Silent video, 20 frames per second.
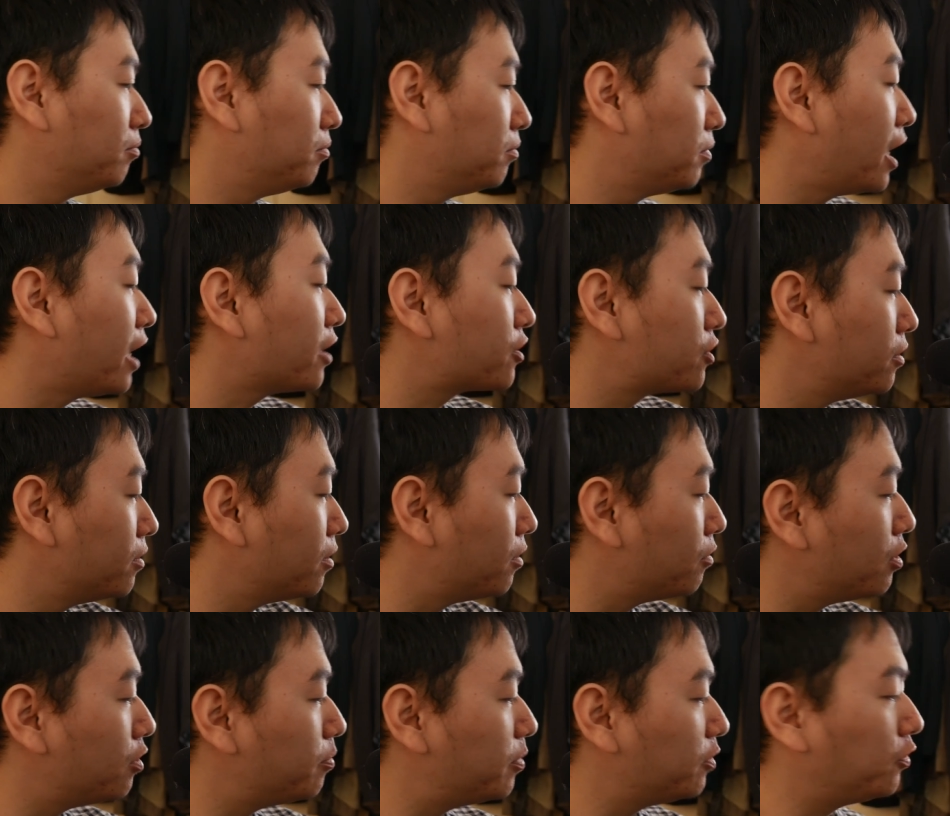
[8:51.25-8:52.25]
But actually, no,
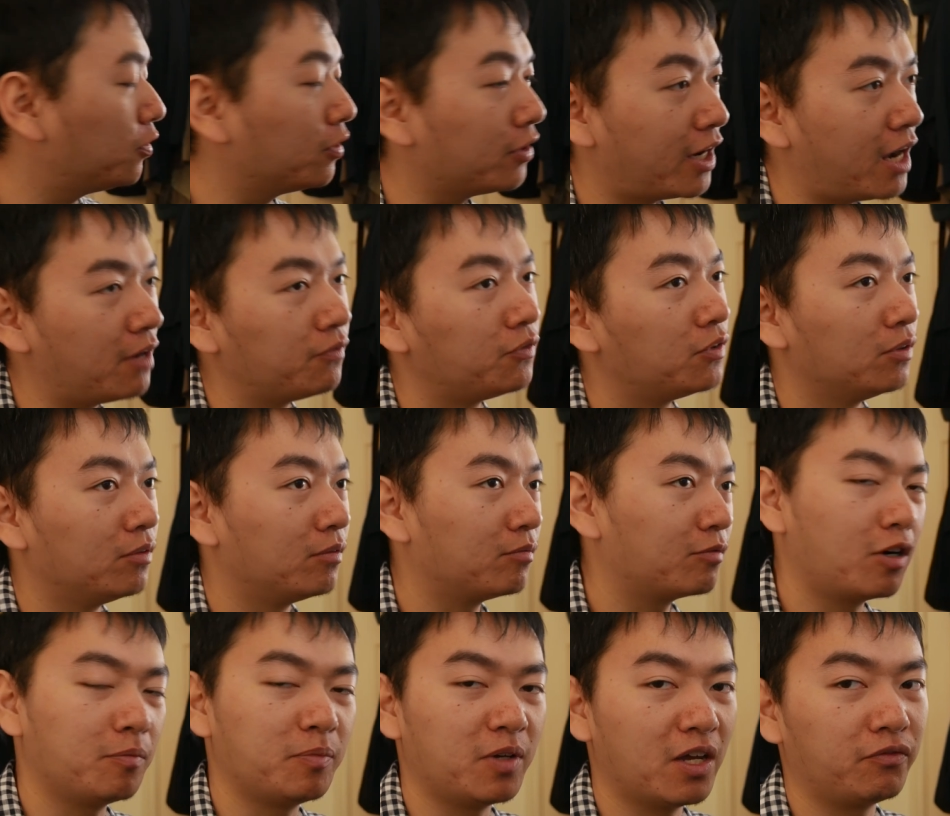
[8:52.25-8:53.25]
well, before that, I have to
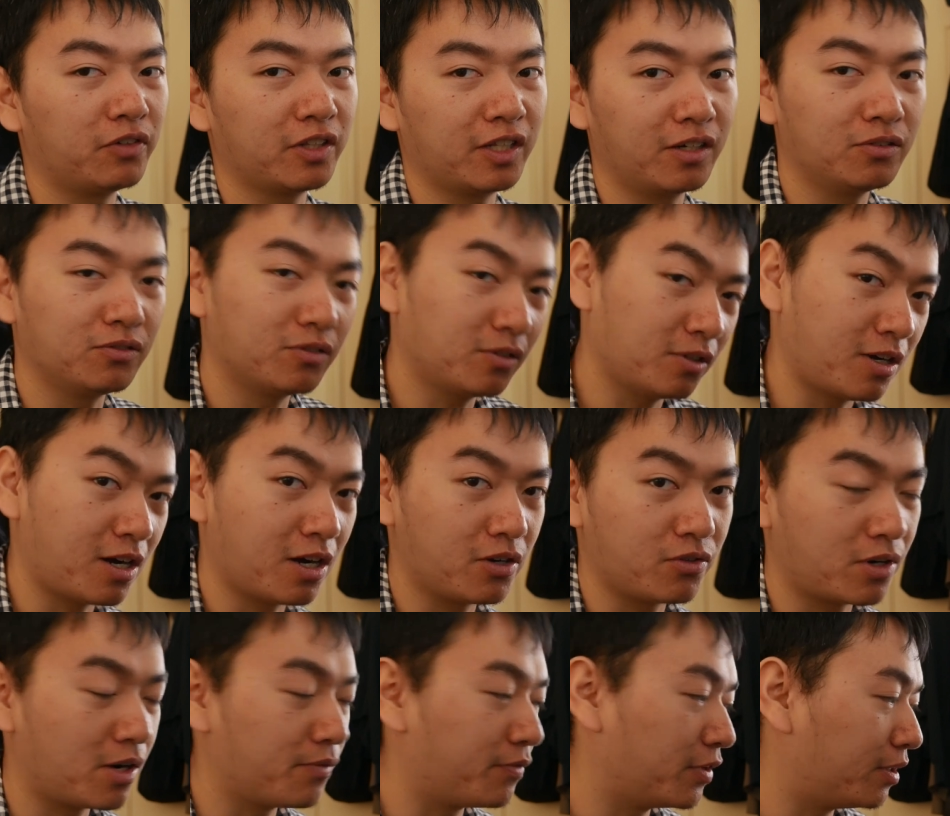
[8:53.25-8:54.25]
copy everything onto the hard
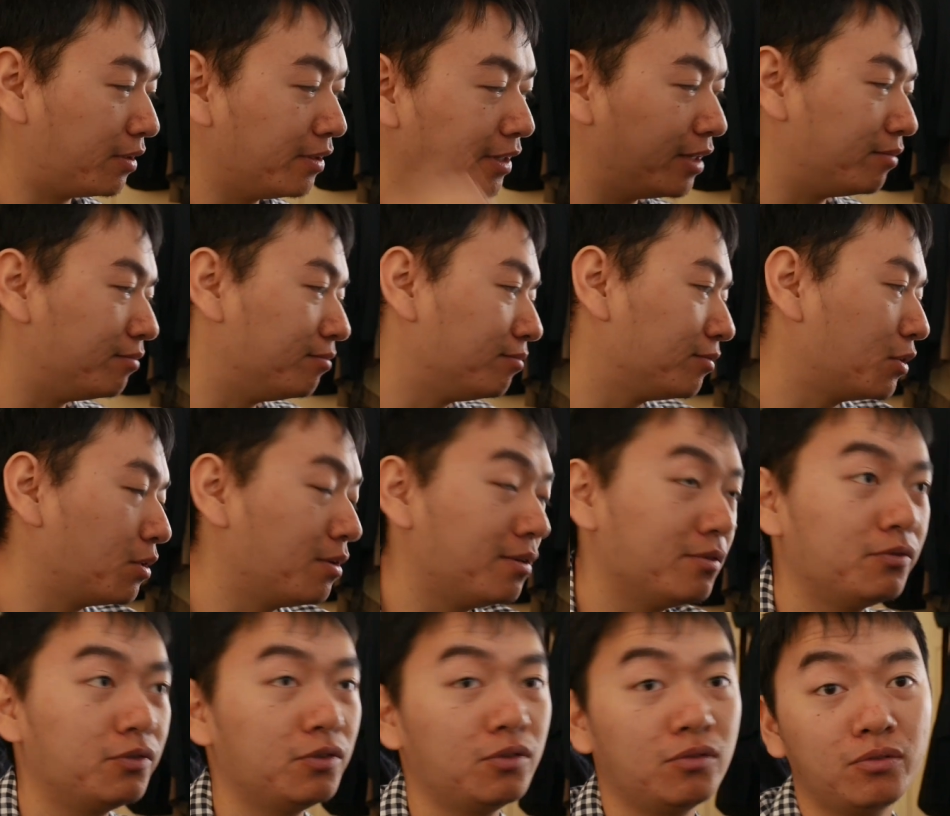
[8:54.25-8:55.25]
drive and then go
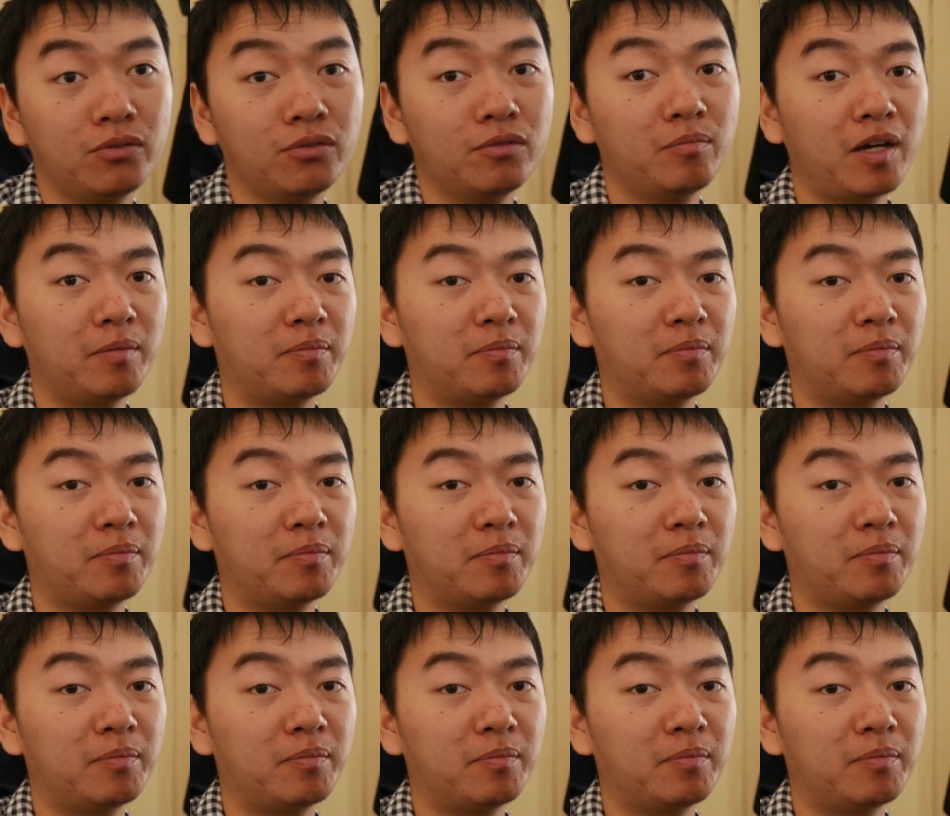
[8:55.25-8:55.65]
into my